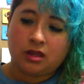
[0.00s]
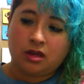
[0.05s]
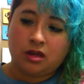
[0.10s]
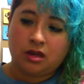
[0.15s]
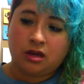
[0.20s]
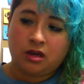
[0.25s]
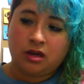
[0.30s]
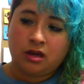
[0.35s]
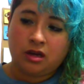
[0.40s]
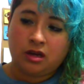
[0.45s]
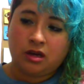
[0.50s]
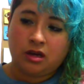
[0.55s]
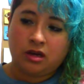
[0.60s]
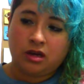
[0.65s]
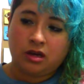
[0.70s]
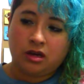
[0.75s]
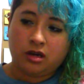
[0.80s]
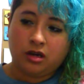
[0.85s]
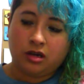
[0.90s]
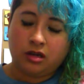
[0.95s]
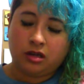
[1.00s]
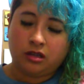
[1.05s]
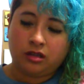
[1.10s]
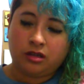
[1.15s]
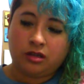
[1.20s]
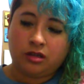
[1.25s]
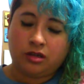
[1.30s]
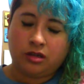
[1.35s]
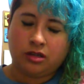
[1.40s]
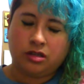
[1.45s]

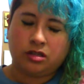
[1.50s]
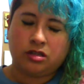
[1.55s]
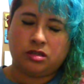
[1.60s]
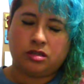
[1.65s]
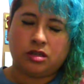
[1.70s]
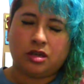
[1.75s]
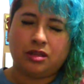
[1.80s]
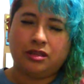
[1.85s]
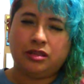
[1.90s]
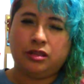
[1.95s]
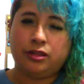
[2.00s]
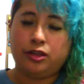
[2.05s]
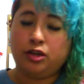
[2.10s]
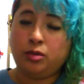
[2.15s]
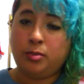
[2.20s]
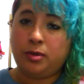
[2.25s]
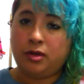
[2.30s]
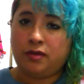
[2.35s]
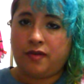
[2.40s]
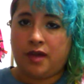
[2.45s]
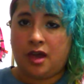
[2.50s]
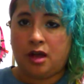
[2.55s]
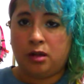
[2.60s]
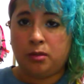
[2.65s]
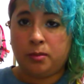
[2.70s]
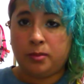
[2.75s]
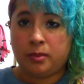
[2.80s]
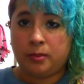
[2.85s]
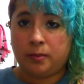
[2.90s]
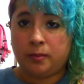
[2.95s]
There's a little bit of
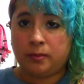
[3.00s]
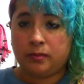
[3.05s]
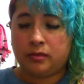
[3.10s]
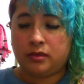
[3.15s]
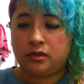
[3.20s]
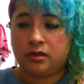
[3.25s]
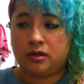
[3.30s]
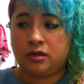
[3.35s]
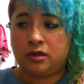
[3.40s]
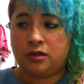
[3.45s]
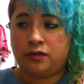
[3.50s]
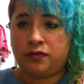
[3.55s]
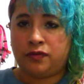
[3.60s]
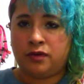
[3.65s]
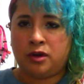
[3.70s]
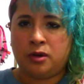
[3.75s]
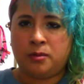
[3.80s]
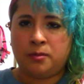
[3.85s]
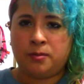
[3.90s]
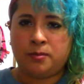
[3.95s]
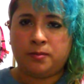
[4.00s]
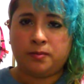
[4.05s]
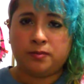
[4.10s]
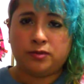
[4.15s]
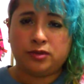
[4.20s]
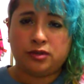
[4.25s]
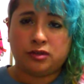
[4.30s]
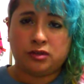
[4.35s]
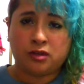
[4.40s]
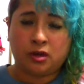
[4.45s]
help from
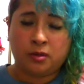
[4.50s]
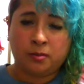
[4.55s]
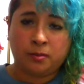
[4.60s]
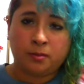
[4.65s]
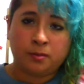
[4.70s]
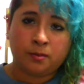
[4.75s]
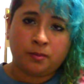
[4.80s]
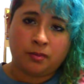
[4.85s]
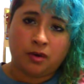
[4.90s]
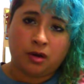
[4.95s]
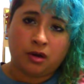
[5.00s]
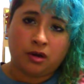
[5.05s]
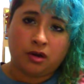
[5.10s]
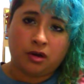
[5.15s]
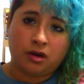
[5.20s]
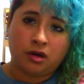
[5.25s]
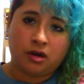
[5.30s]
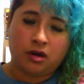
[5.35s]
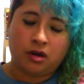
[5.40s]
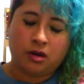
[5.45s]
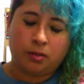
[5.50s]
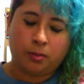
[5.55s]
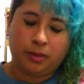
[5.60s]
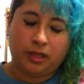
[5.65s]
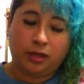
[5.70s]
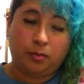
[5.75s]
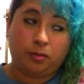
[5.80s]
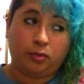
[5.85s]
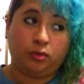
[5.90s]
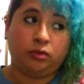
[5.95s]
some
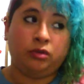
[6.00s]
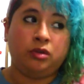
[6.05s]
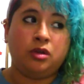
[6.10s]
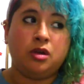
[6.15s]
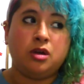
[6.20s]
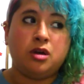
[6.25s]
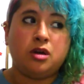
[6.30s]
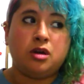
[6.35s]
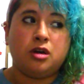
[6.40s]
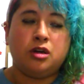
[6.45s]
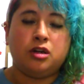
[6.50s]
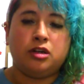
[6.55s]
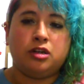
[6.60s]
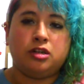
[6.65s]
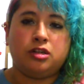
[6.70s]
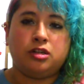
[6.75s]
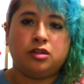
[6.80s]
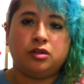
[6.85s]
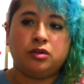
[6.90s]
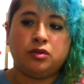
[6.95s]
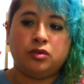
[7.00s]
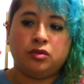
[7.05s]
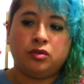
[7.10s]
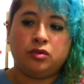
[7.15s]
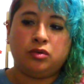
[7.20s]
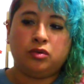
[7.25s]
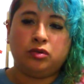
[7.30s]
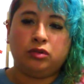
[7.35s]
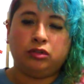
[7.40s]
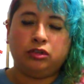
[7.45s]
people to
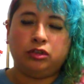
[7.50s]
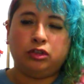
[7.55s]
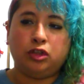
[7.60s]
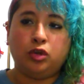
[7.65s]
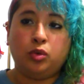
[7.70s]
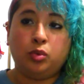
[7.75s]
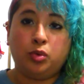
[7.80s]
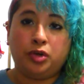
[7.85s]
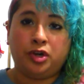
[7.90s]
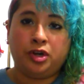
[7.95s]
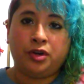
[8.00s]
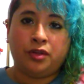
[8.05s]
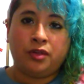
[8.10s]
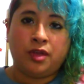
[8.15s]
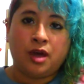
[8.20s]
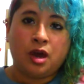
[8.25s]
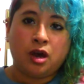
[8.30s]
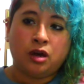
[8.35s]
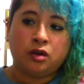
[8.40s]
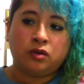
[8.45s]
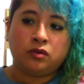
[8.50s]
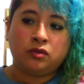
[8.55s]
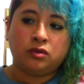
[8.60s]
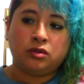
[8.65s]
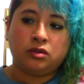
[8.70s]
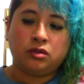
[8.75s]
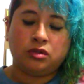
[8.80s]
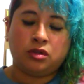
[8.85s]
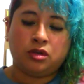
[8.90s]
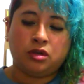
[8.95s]
lower
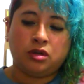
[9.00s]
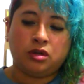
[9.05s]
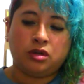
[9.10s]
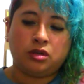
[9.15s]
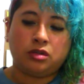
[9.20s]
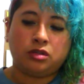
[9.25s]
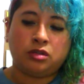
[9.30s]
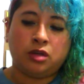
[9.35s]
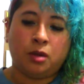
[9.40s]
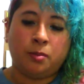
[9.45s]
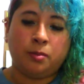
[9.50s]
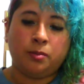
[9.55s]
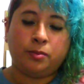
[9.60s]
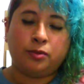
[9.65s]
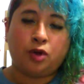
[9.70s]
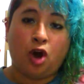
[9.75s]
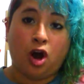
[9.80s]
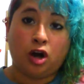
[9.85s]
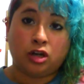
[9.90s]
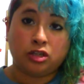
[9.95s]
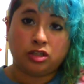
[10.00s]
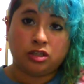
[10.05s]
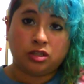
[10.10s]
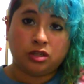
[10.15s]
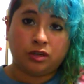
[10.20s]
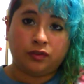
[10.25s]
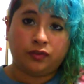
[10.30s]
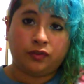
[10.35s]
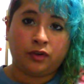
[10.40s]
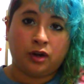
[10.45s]
down some
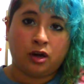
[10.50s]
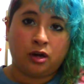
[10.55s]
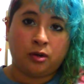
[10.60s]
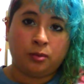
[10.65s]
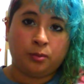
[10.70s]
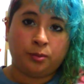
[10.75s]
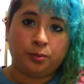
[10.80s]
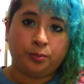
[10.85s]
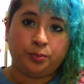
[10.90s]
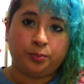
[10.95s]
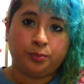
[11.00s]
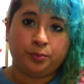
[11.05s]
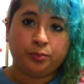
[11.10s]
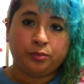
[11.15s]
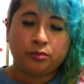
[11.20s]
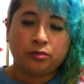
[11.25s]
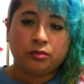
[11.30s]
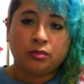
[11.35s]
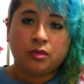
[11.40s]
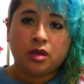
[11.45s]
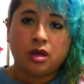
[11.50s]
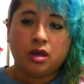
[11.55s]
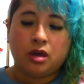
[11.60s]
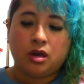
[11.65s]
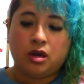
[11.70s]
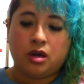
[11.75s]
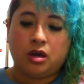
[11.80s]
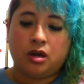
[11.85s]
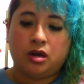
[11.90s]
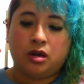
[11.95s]
cost from
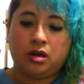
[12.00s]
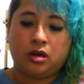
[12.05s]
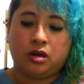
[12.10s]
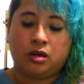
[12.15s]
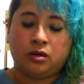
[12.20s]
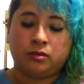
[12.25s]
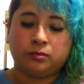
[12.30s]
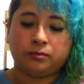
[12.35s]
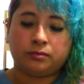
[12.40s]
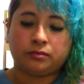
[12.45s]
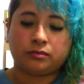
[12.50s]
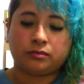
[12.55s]
uh,